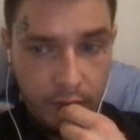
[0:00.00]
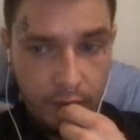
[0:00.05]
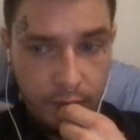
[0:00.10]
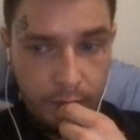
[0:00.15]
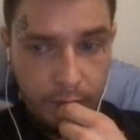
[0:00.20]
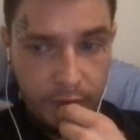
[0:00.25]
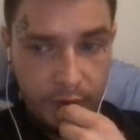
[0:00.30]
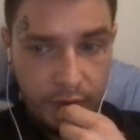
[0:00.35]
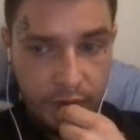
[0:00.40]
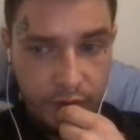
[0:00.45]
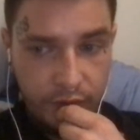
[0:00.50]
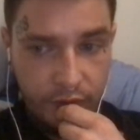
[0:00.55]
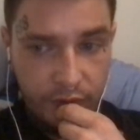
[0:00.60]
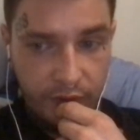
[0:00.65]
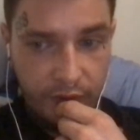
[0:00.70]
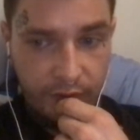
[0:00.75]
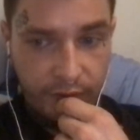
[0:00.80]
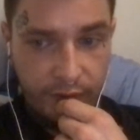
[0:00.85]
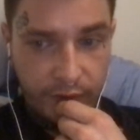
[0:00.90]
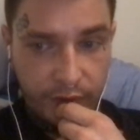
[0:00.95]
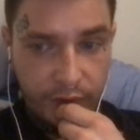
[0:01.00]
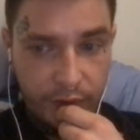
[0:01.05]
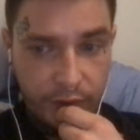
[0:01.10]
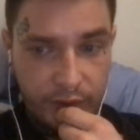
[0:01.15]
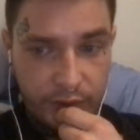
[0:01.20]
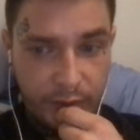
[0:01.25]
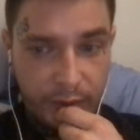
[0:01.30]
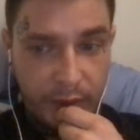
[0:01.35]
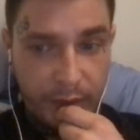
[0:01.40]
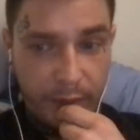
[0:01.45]
Me too. That video
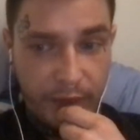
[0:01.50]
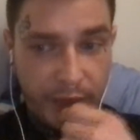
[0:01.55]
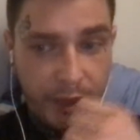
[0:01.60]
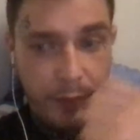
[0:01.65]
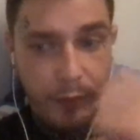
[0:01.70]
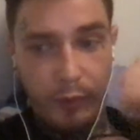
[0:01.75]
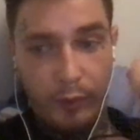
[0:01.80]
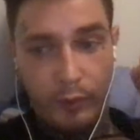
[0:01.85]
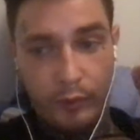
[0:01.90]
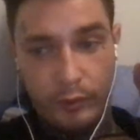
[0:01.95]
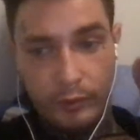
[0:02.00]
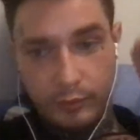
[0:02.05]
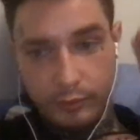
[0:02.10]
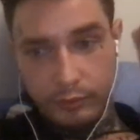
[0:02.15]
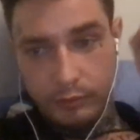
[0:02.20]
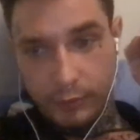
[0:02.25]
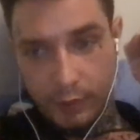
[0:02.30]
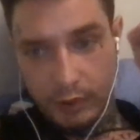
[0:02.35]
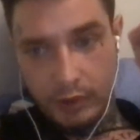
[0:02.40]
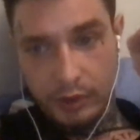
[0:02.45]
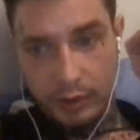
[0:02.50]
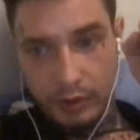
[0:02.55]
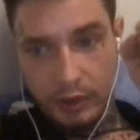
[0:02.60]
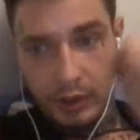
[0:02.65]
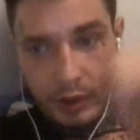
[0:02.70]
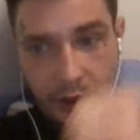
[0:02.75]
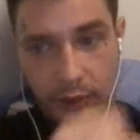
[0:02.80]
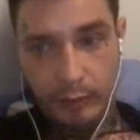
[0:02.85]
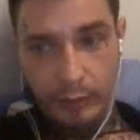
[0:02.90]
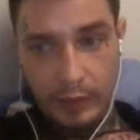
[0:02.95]
is my Bible. Good shit.
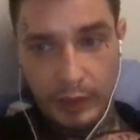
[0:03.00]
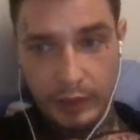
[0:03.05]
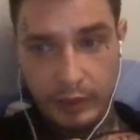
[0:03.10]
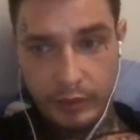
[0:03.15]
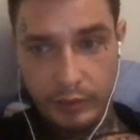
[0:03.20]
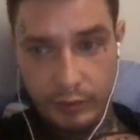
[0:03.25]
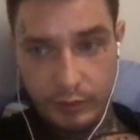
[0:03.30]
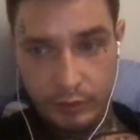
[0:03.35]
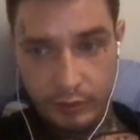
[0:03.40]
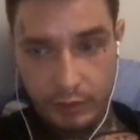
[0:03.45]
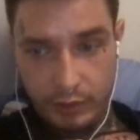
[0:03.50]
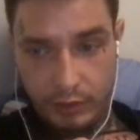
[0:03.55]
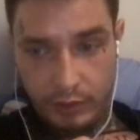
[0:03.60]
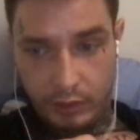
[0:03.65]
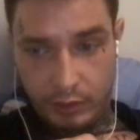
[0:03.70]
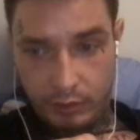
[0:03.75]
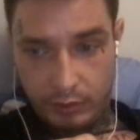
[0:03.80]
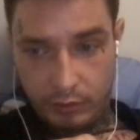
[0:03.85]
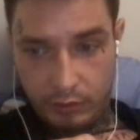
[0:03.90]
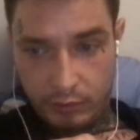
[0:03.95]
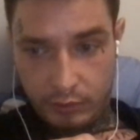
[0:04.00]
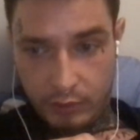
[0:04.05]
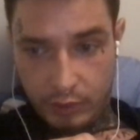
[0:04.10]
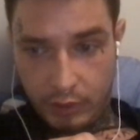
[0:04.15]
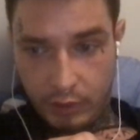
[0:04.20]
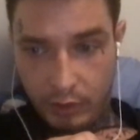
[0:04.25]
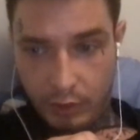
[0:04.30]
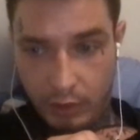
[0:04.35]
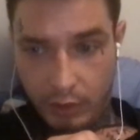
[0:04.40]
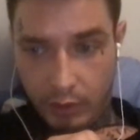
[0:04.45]
I'm glad you enjoyed it.
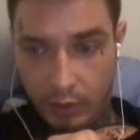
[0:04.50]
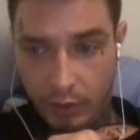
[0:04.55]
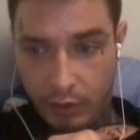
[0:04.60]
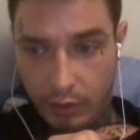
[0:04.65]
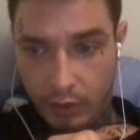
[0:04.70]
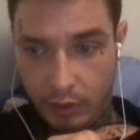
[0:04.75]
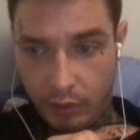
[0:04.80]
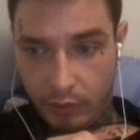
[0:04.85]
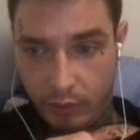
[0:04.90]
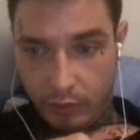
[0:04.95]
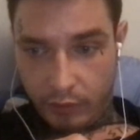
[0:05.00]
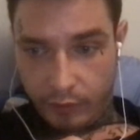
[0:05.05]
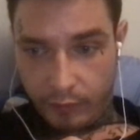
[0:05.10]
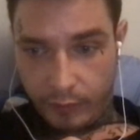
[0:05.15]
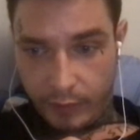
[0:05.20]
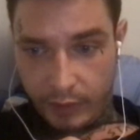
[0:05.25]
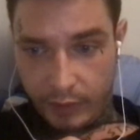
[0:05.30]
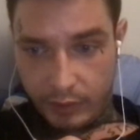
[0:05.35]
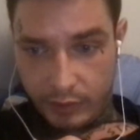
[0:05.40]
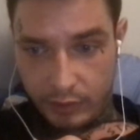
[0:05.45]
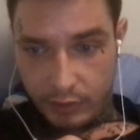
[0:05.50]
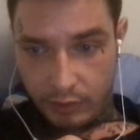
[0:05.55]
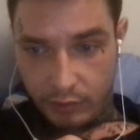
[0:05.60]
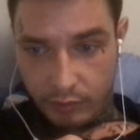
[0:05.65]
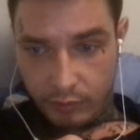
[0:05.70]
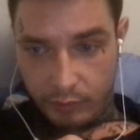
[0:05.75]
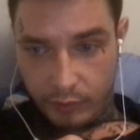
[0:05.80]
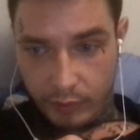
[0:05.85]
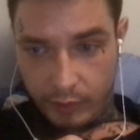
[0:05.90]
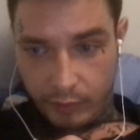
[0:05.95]
I would have made so
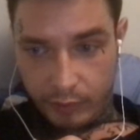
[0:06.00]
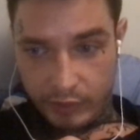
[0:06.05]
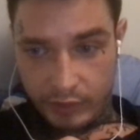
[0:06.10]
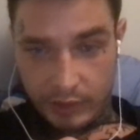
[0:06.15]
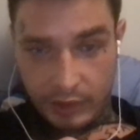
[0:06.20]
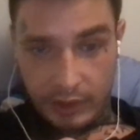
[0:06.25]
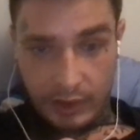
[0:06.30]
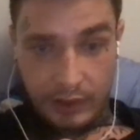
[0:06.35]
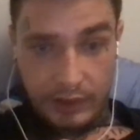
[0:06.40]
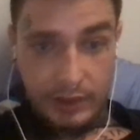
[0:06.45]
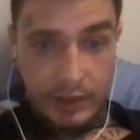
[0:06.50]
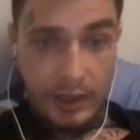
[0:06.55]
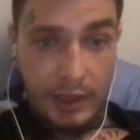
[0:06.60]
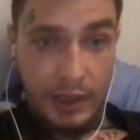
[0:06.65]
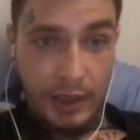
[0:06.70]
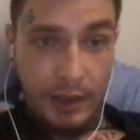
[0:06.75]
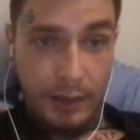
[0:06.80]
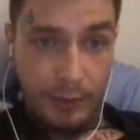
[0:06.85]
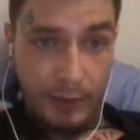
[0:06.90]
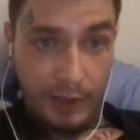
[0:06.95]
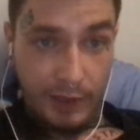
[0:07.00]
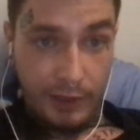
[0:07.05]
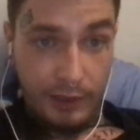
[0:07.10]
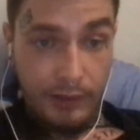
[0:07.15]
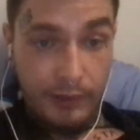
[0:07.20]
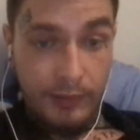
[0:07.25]
many mistakes. Yeah, man.